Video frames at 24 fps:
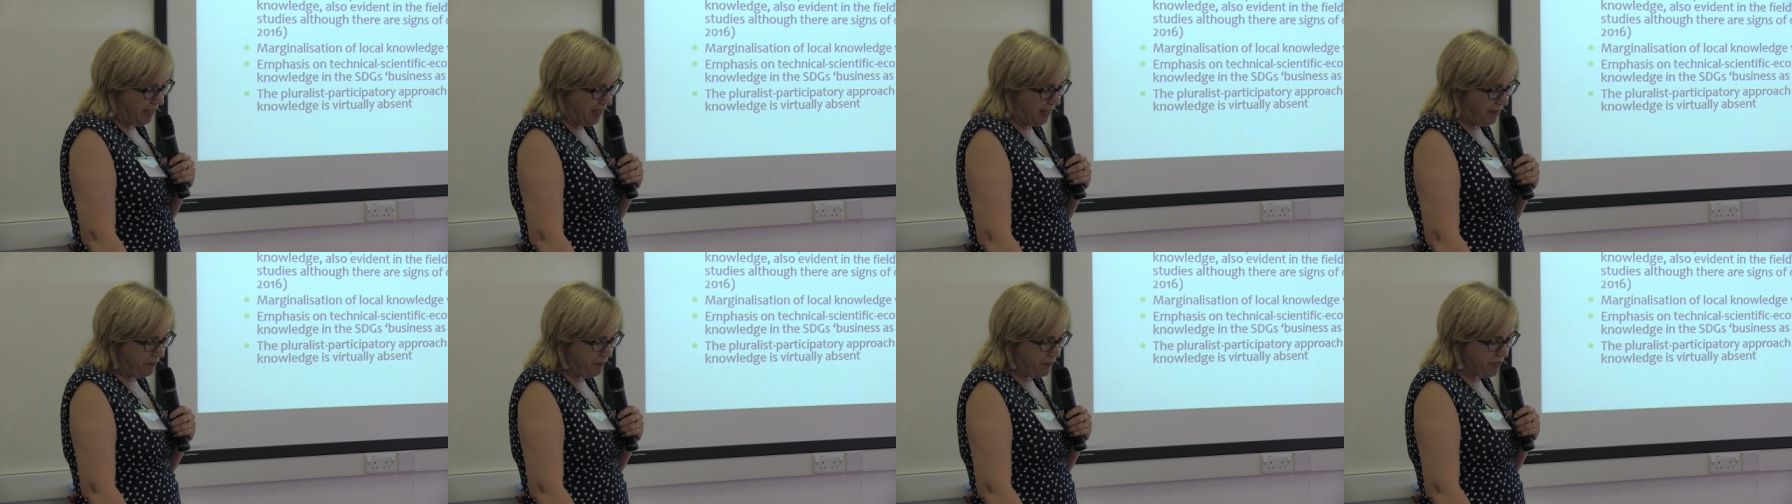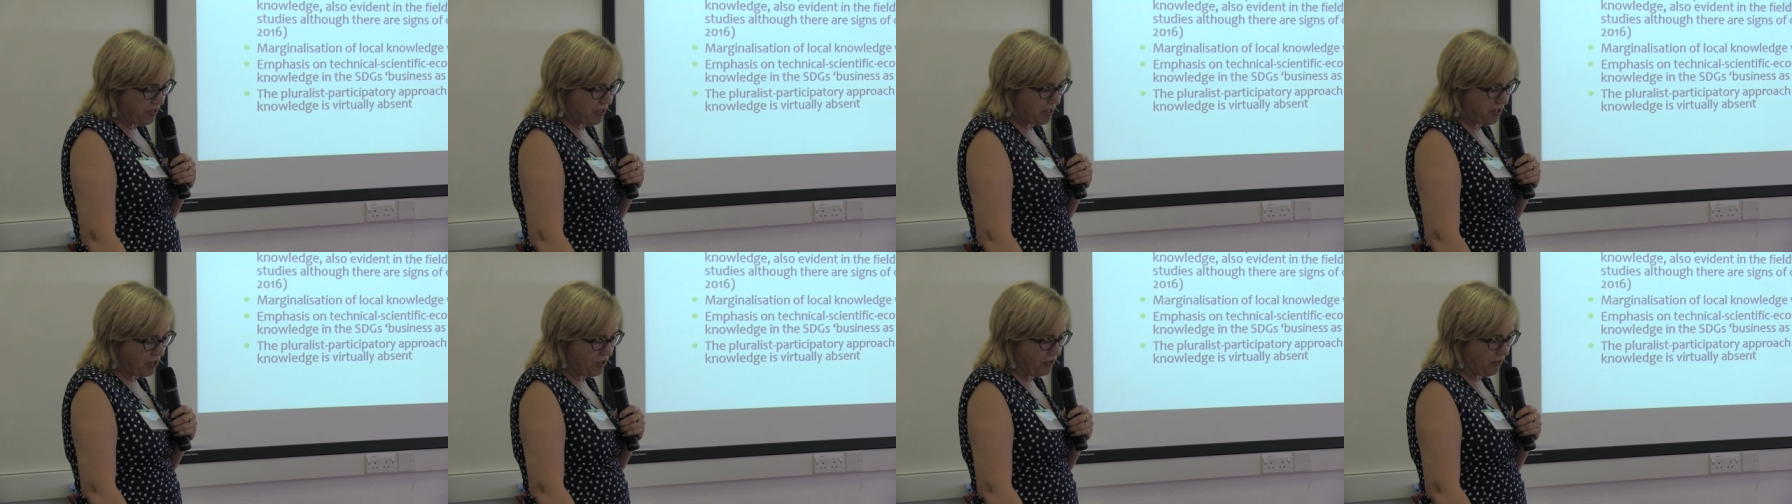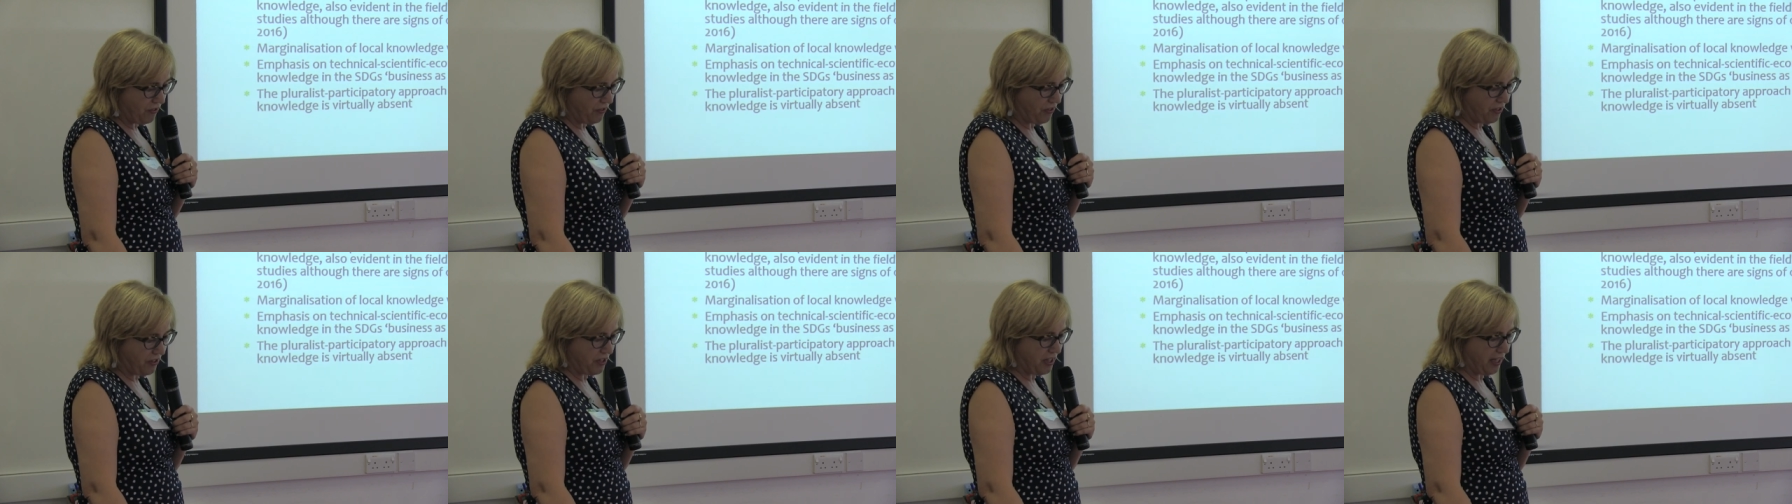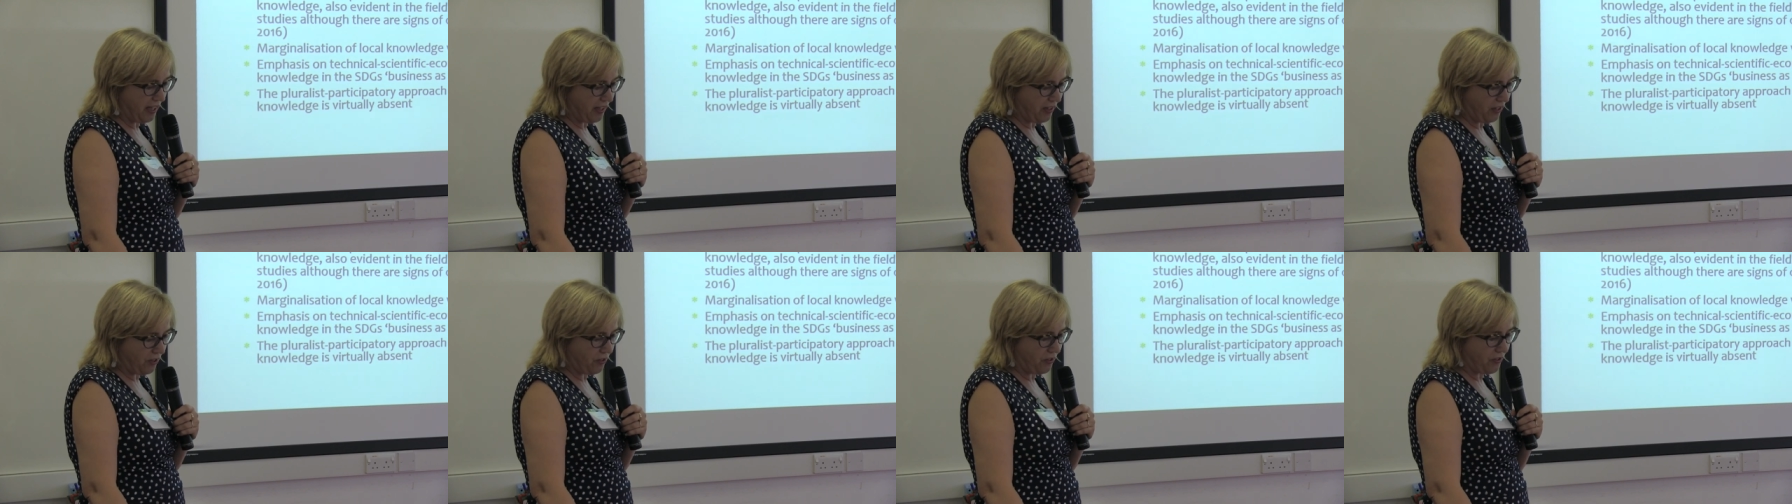an emphasis on the
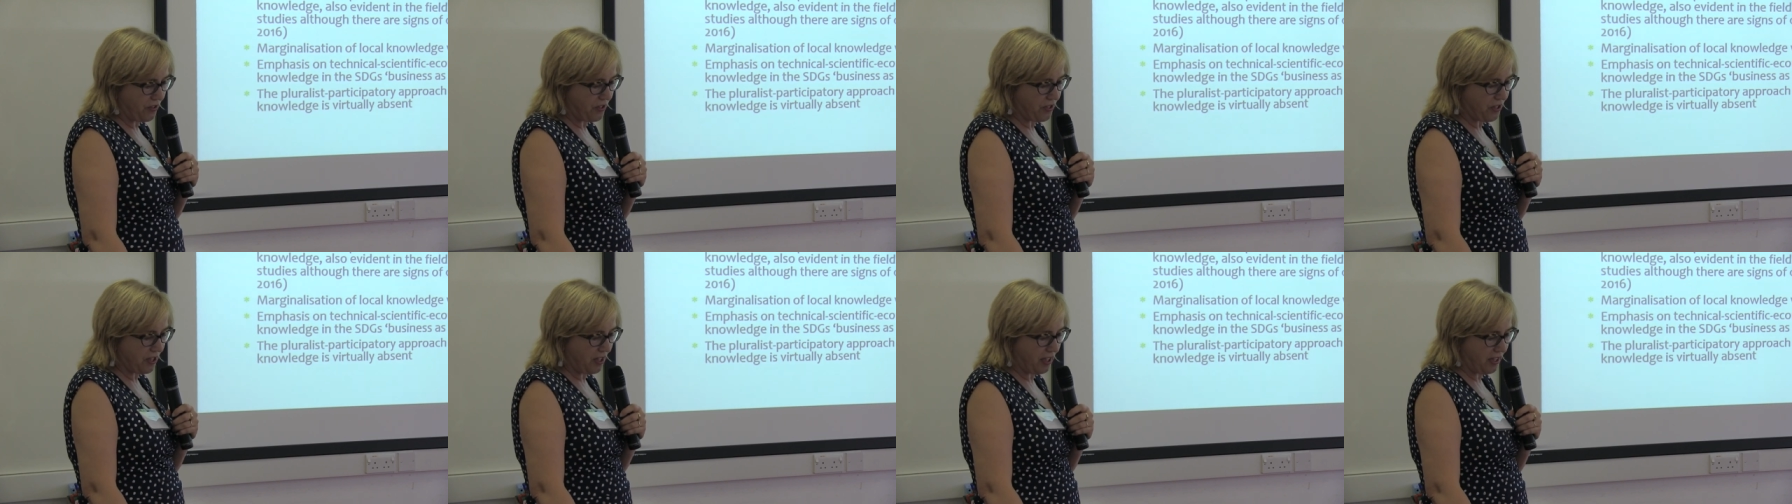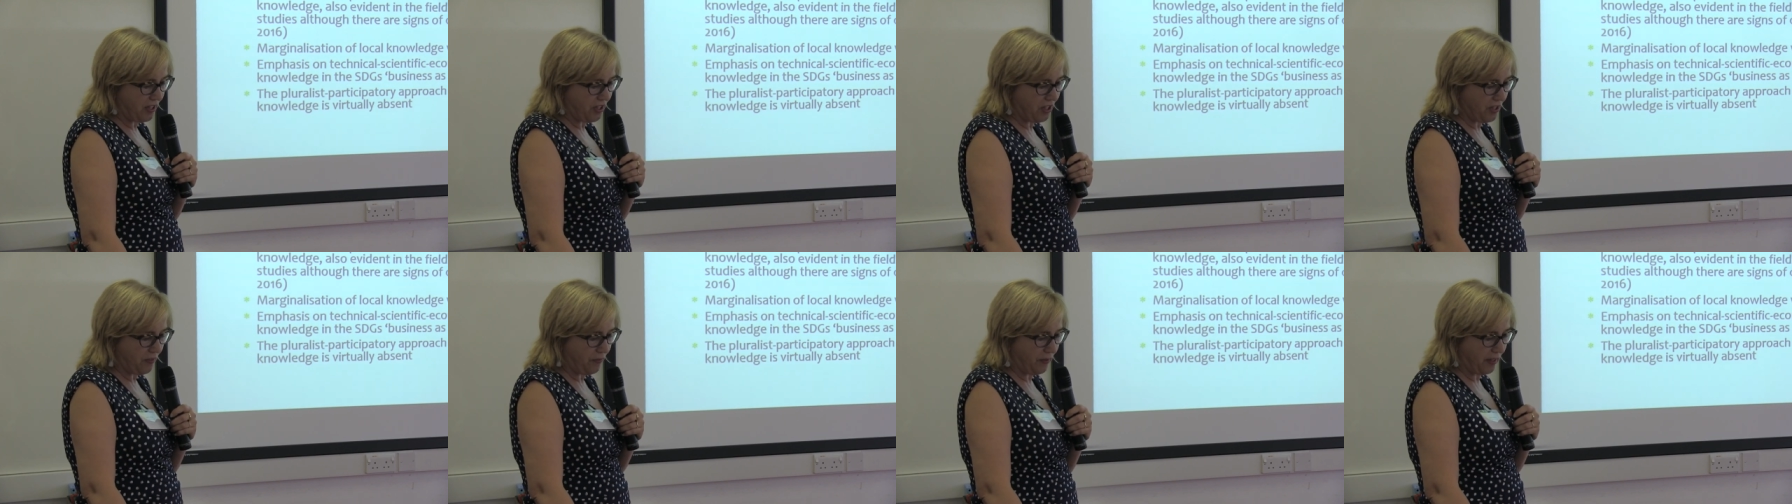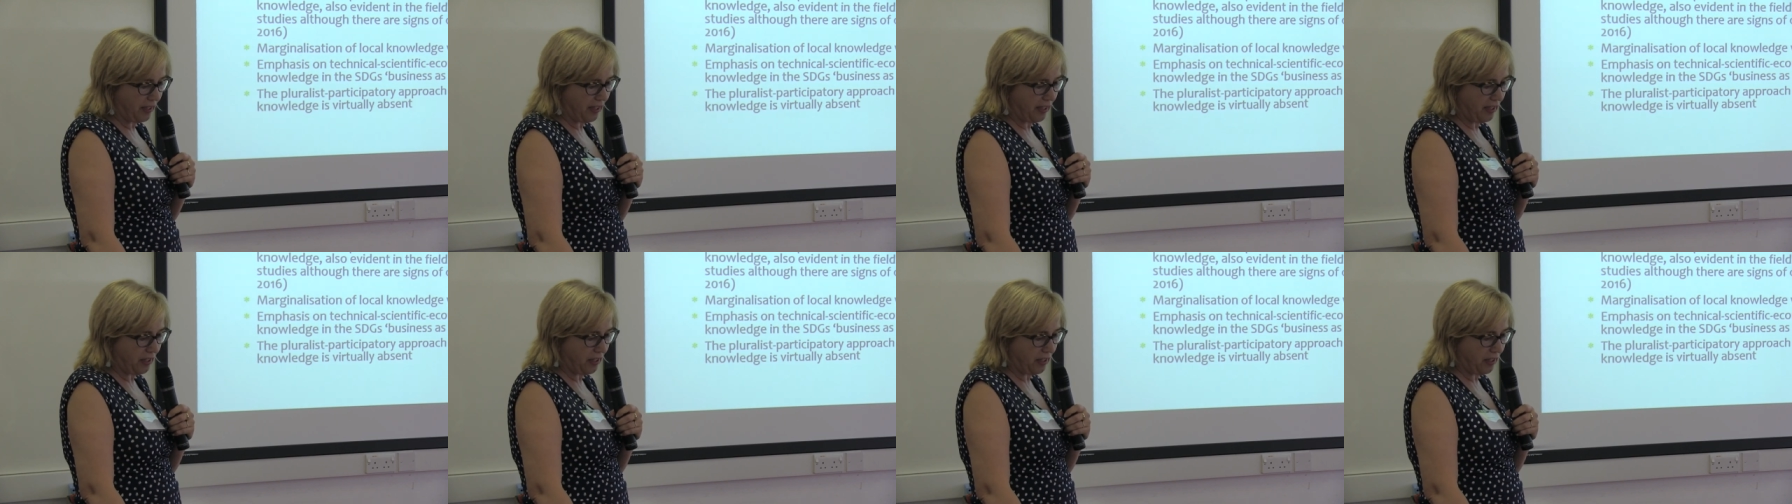technical, scientific,